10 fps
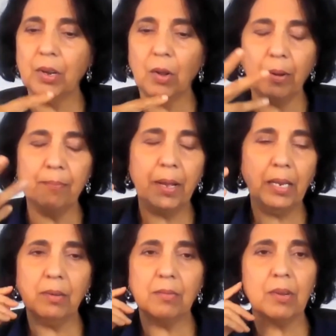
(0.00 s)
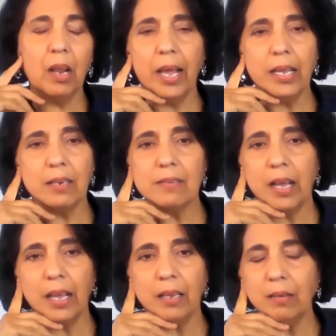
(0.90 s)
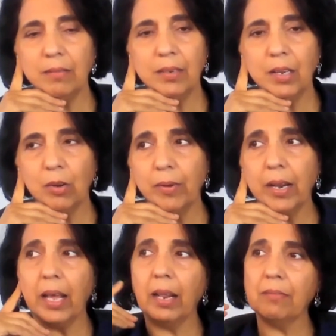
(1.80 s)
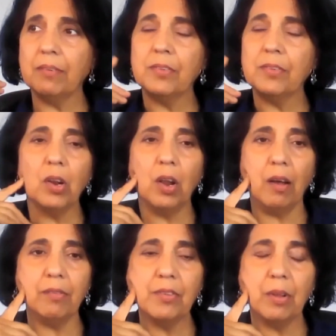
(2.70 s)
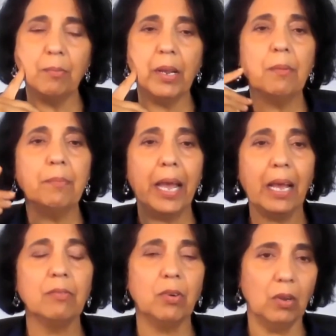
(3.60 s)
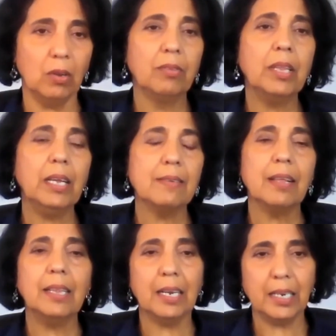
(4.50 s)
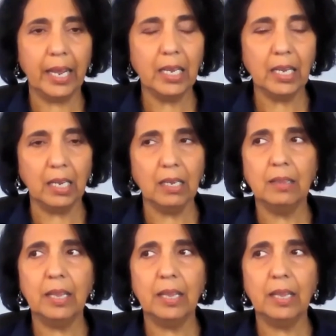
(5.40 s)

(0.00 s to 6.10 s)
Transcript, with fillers: know, uh, many clients I, you know, when I had a physical office, they'll bring a bag full things yes, that they're common. taking.